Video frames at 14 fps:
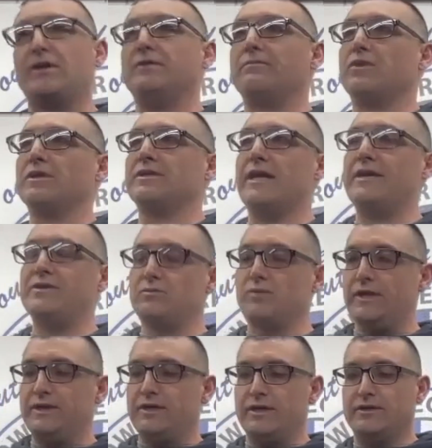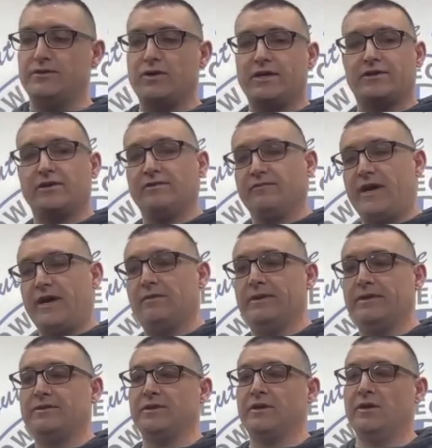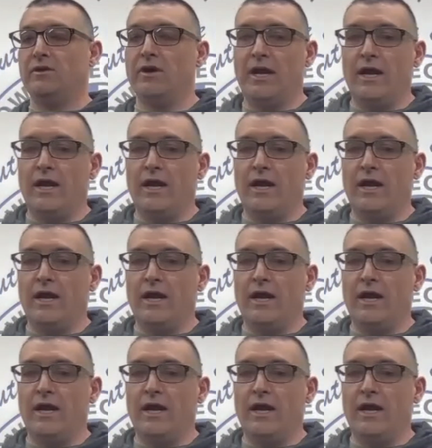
in prison. I do really good in structured environments, you know.